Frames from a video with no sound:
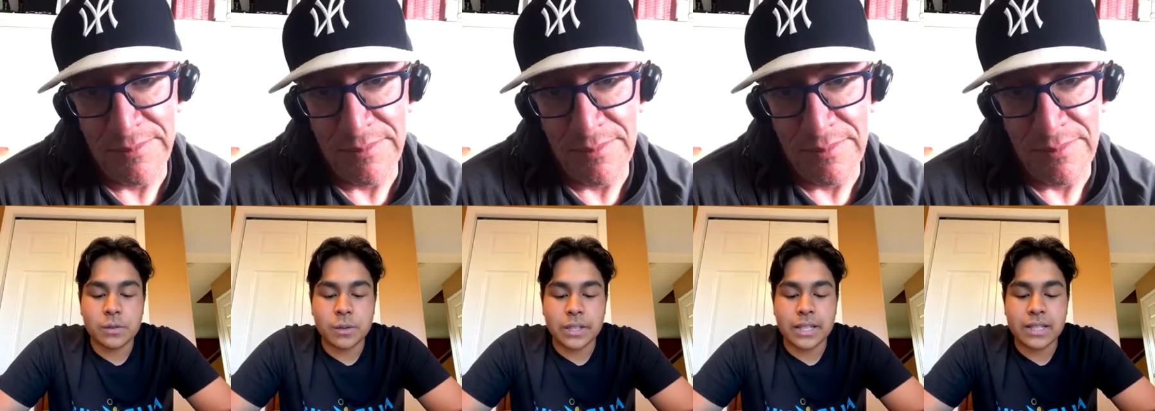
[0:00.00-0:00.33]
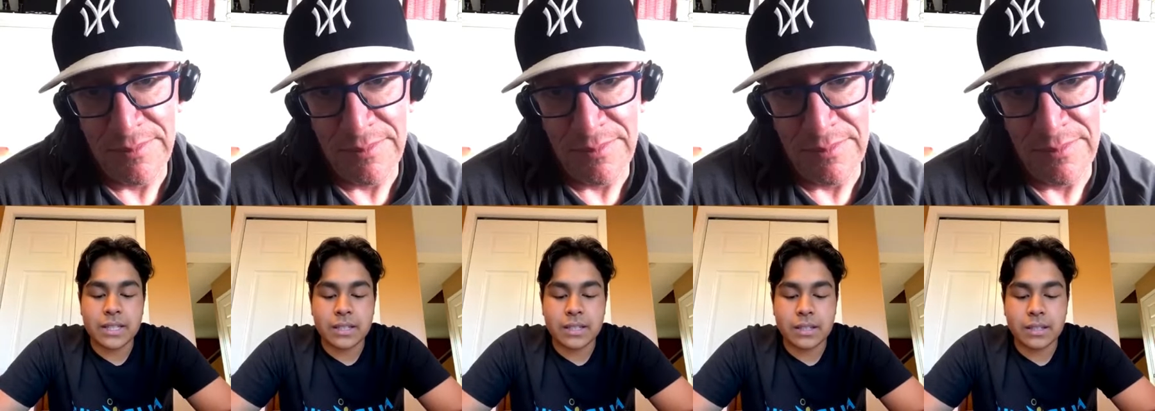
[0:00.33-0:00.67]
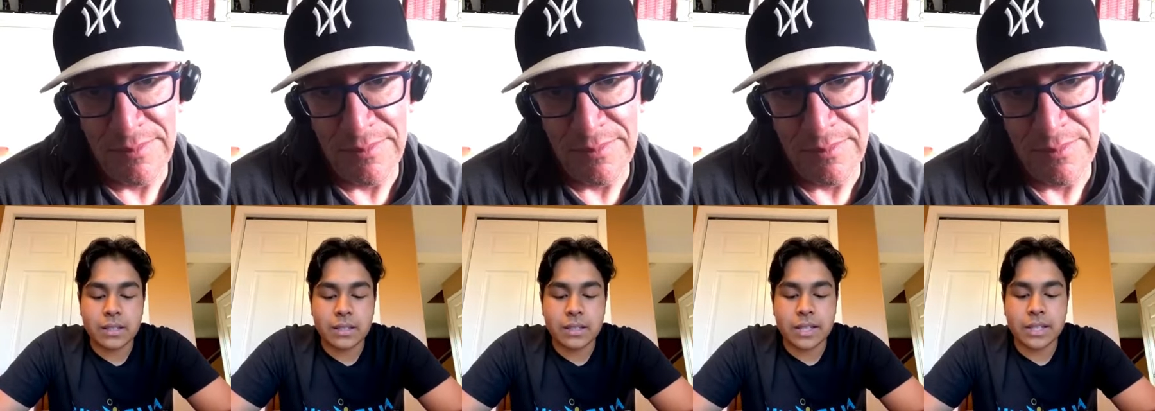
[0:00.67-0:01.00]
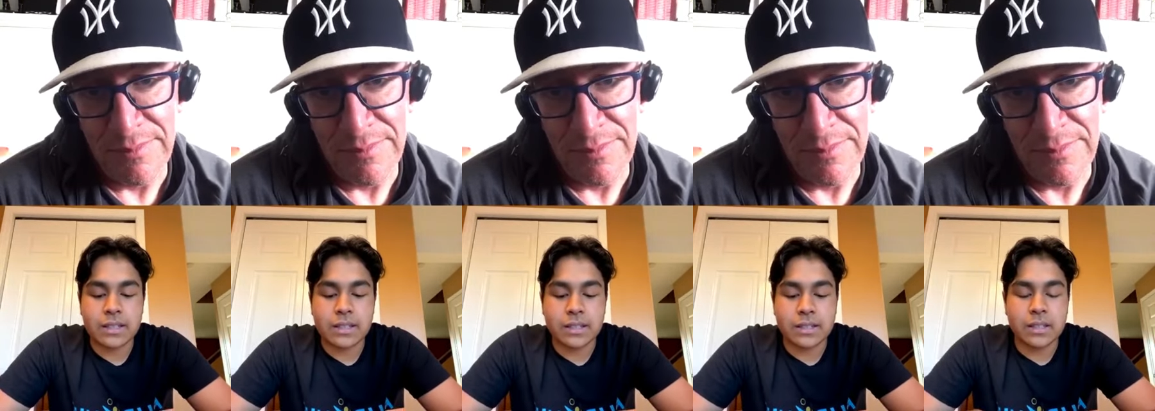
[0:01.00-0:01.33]
Speaker 1: like like
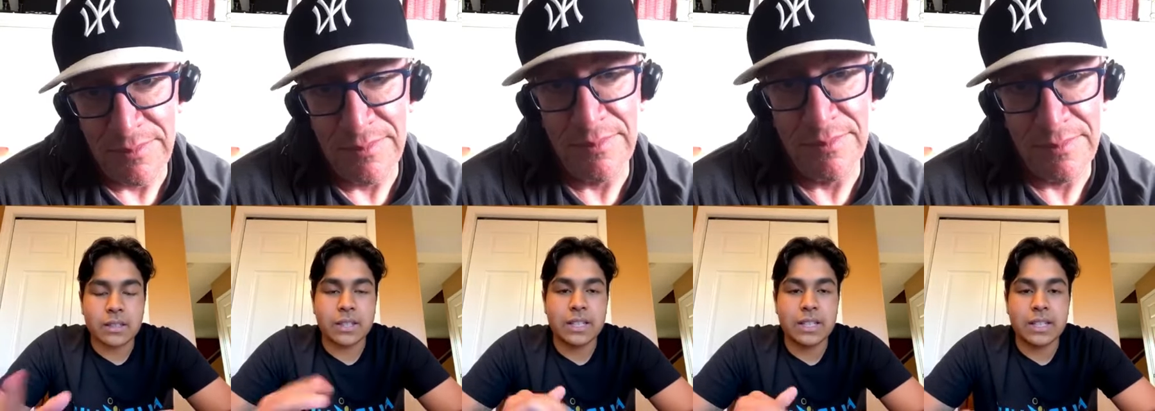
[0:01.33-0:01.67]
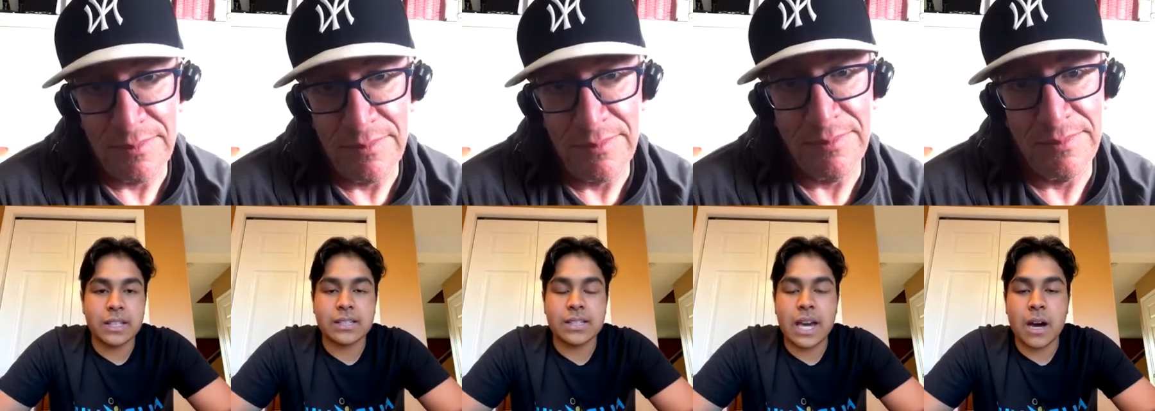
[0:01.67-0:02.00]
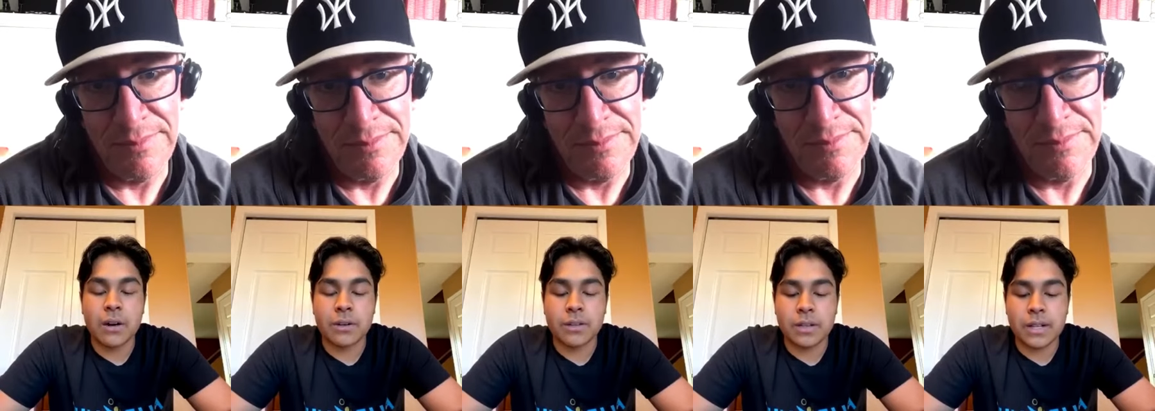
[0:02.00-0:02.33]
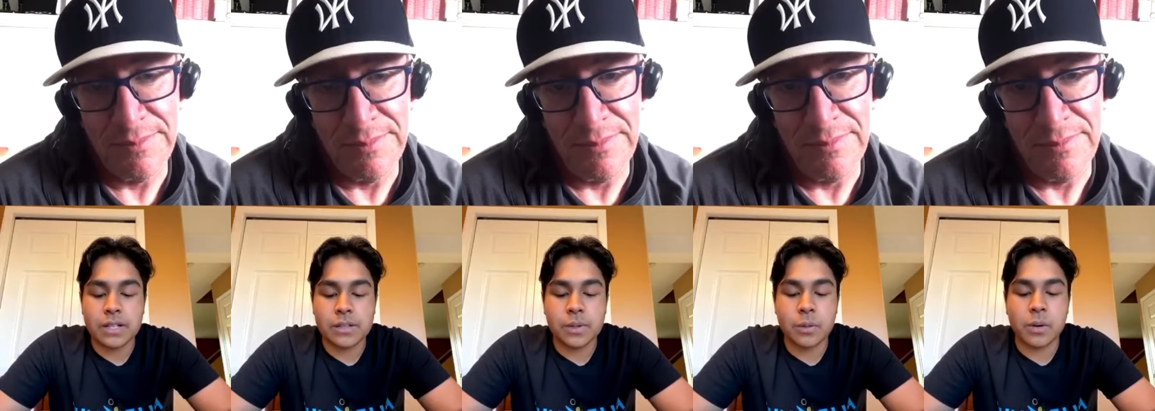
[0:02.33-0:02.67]
the league in town
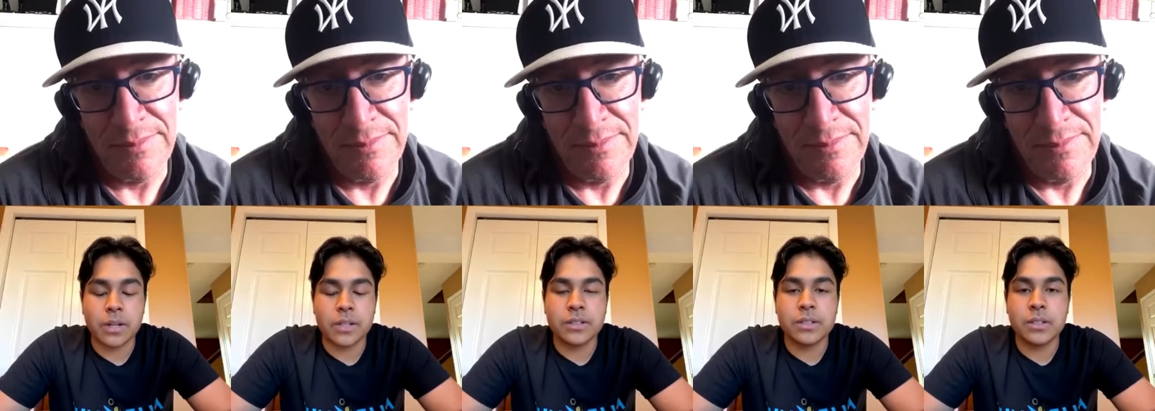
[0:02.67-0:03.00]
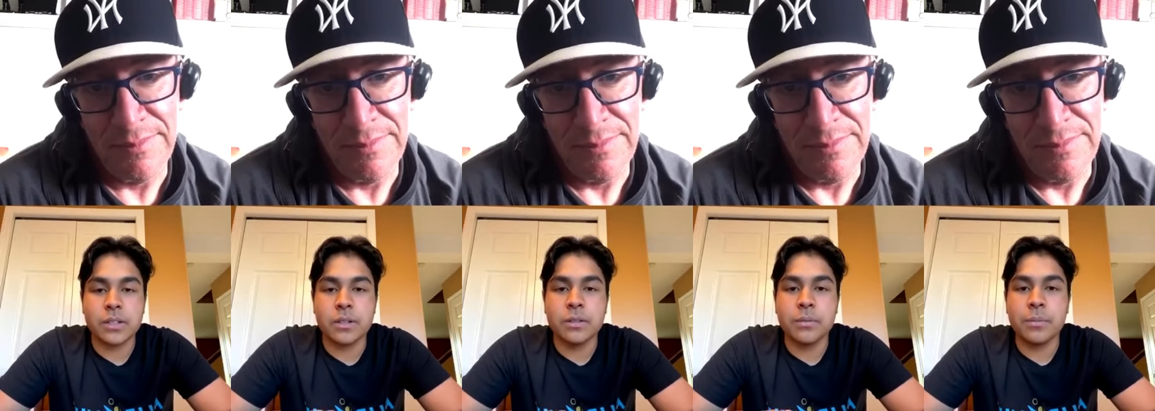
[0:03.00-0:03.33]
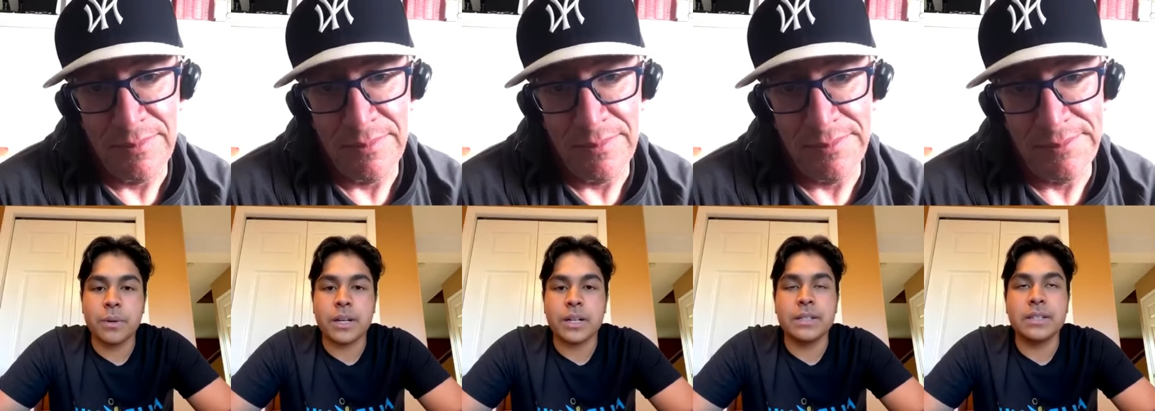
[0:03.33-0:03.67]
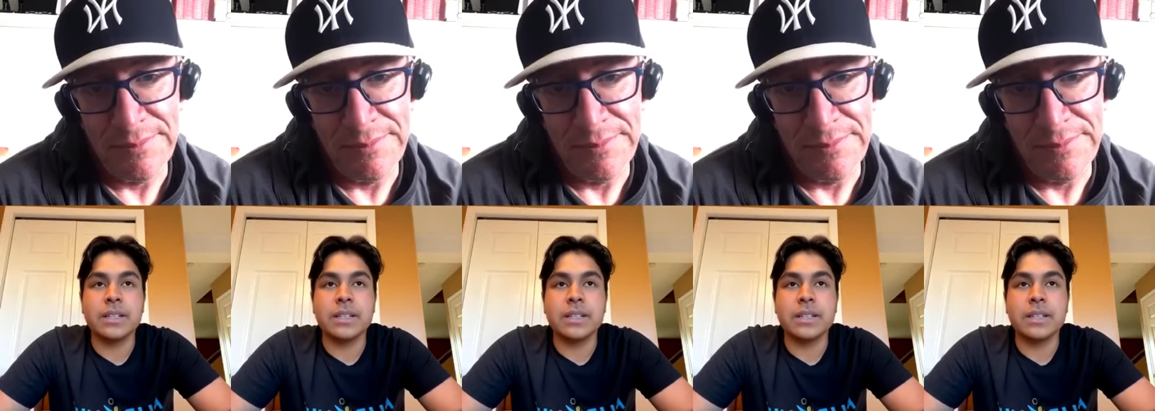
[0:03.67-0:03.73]
as we wanted to do, but